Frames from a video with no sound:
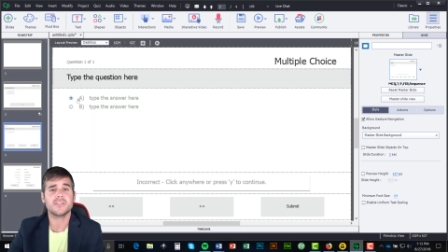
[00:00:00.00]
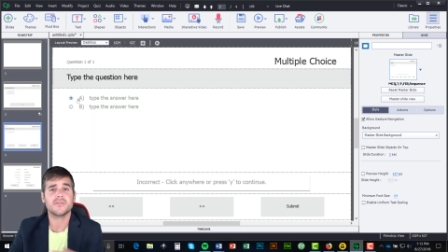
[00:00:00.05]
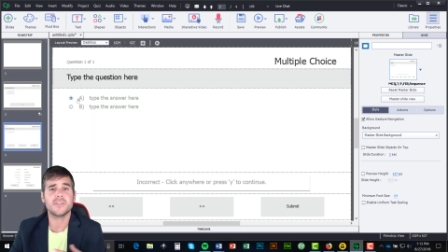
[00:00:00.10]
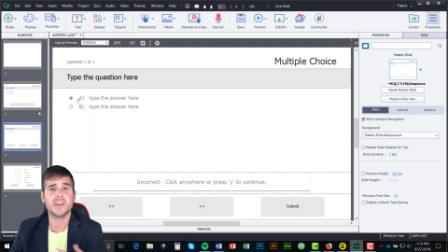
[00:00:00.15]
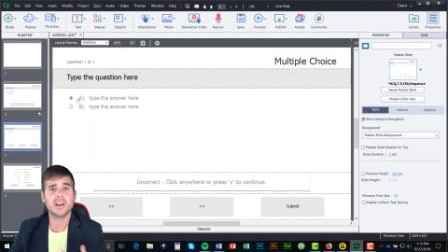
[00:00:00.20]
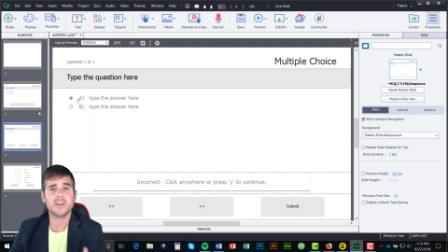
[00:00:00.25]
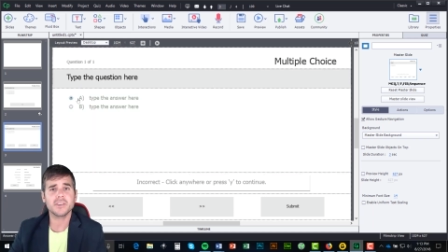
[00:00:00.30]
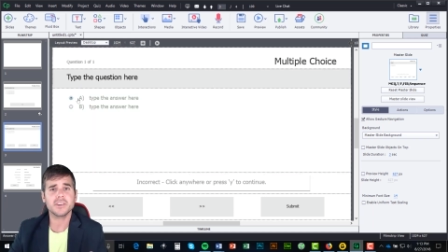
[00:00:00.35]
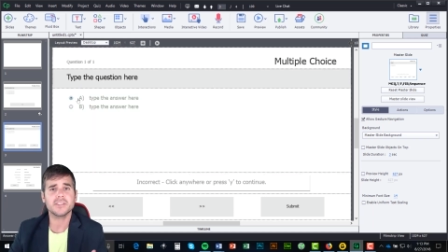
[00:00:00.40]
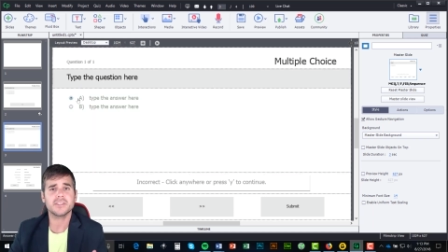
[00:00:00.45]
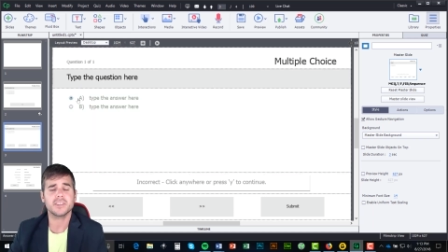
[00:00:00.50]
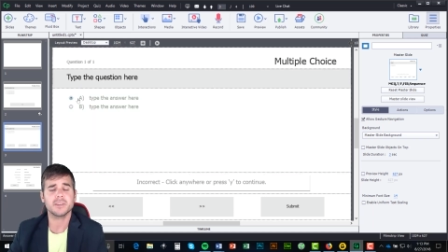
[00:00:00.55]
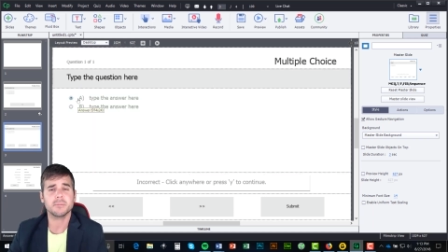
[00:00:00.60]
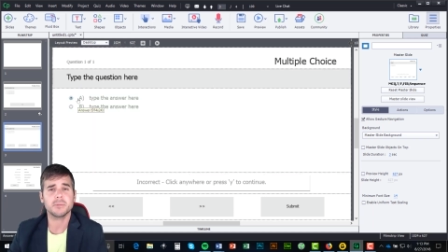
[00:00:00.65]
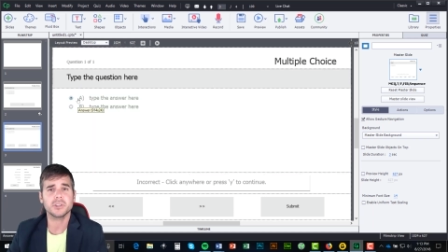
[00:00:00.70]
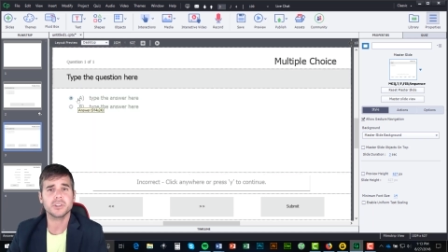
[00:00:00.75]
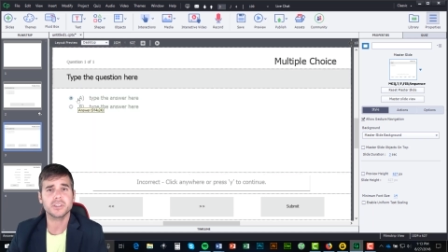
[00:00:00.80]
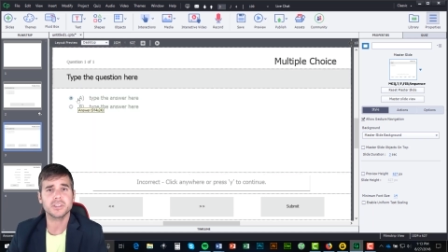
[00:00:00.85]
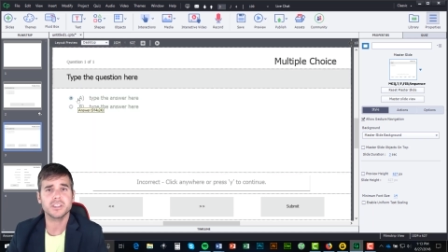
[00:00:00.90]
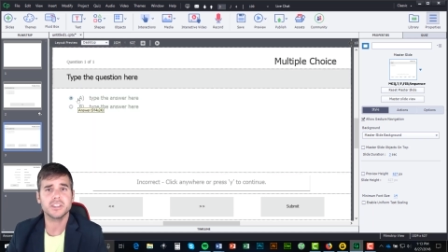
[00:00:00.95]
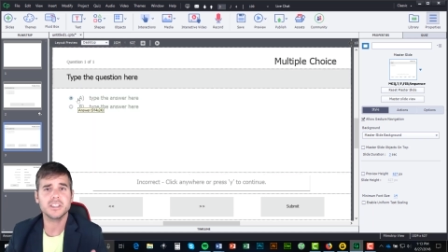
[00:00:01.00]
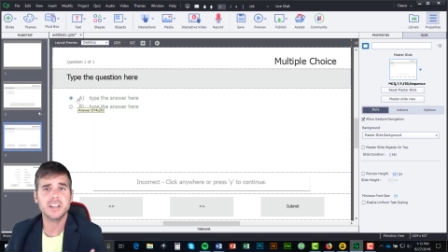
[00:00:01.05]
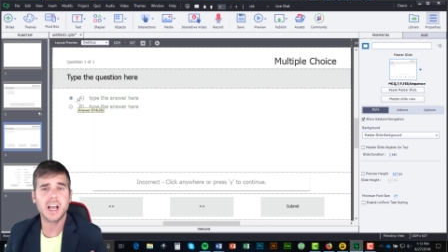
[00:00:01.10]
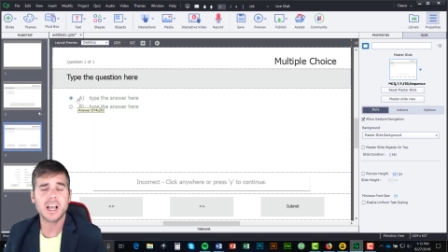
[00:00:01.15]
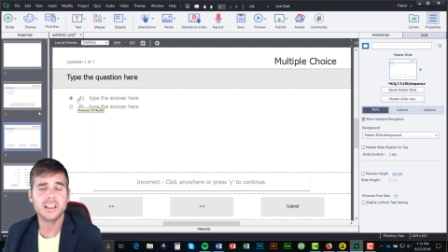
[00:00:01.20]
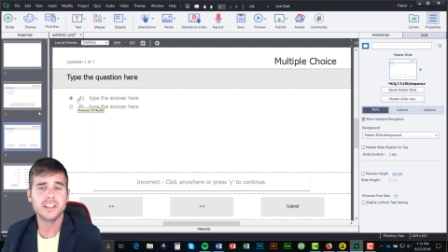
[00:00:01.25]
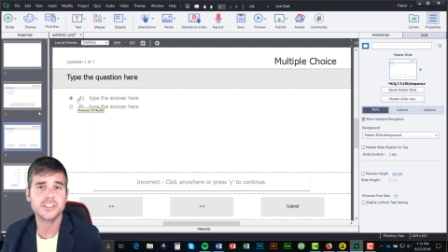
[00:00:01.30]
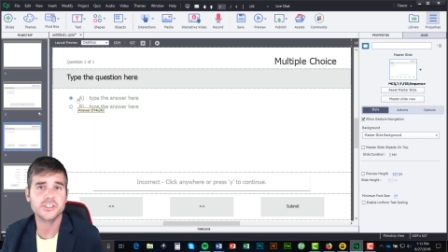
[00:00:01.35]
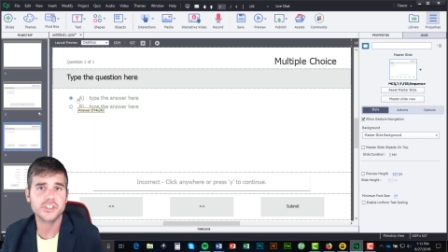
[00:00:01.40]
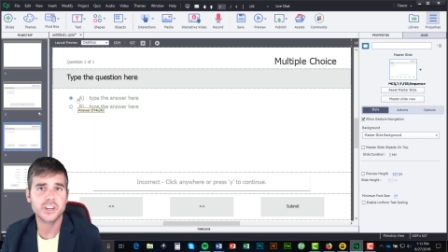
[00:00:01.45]
it's very similar to the
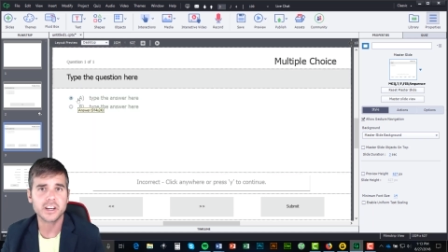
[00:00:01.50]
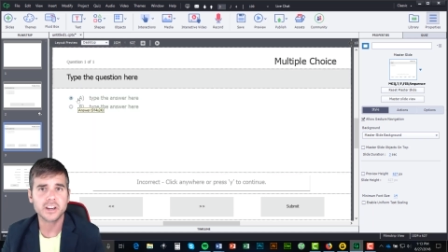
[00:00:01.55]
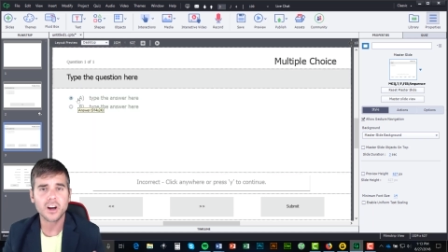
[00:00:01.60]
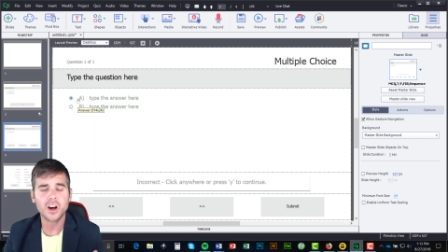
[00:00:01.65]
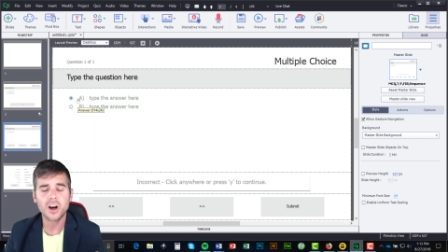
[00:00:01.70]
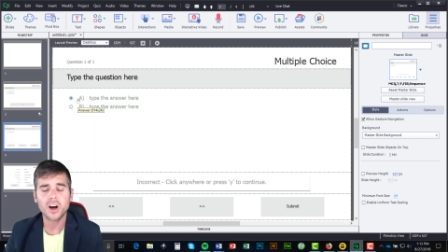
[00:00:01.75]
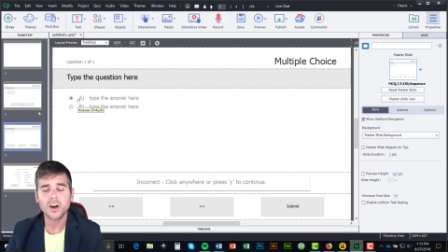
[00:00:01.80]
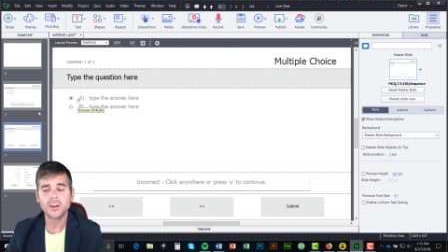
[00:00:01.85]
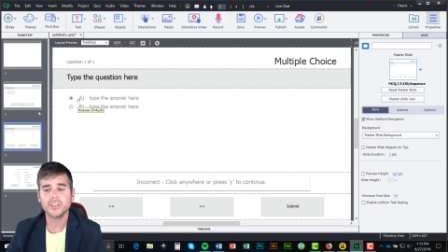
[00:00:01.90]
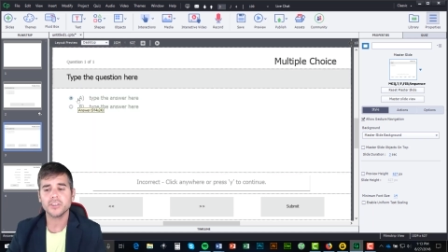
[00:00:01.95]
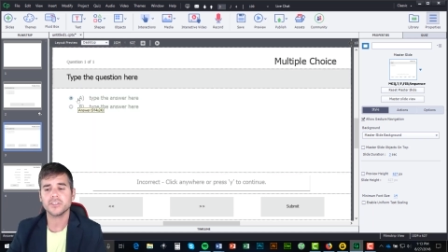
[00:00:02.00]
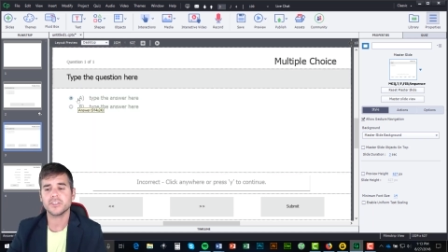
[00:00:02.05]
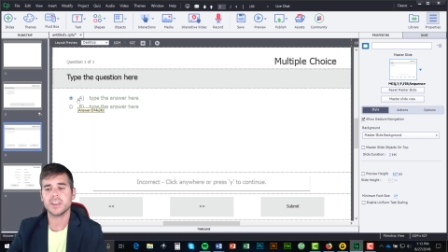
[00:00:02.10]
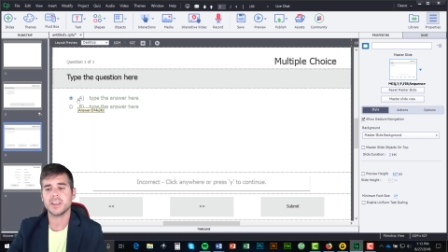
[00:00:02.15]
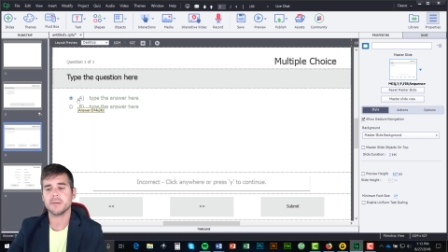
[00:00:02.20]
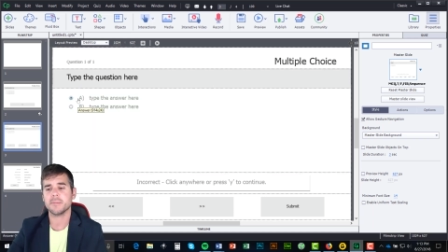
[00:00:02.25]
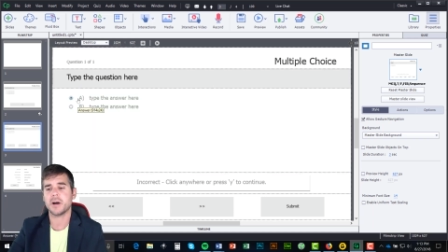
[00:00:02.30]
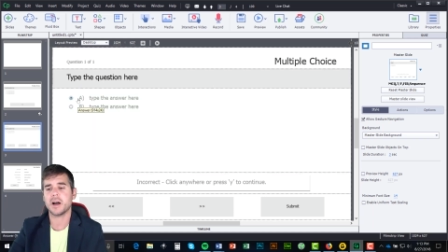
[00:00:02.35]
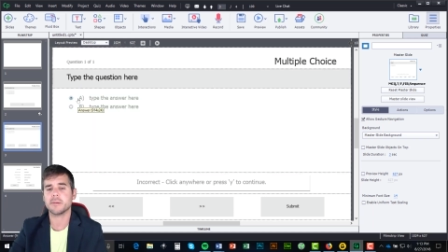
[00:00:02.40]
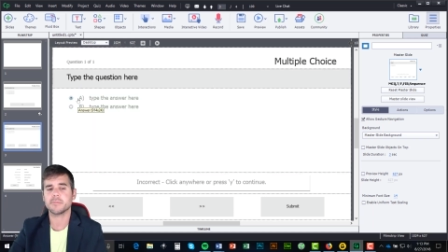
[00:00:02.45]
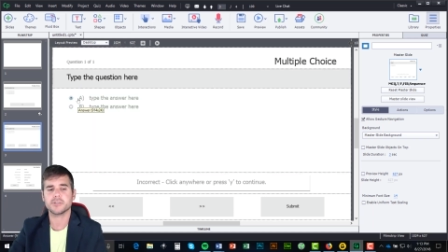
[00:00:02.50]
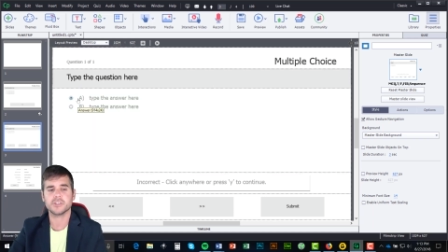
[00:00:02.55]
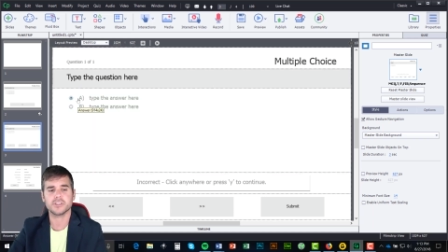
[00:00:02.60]
knowledge check. All the same